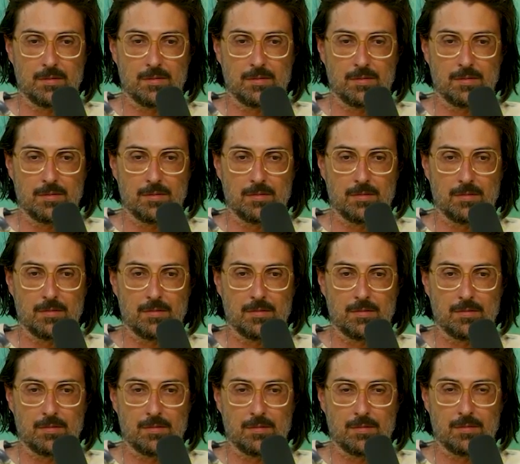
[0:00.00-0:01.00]

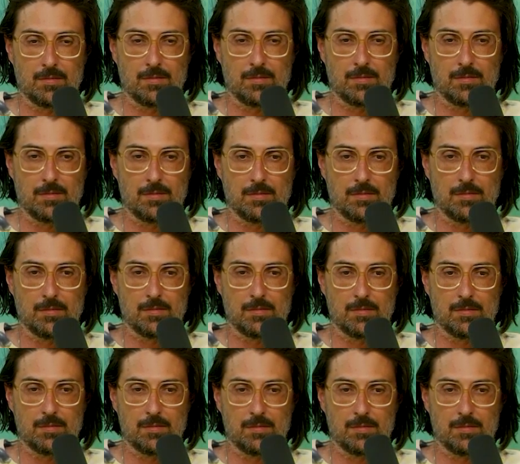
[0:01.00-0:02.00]

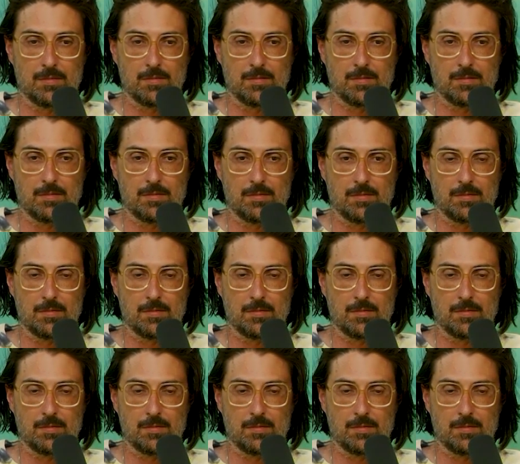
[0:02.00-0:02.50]
The person shown says nothing.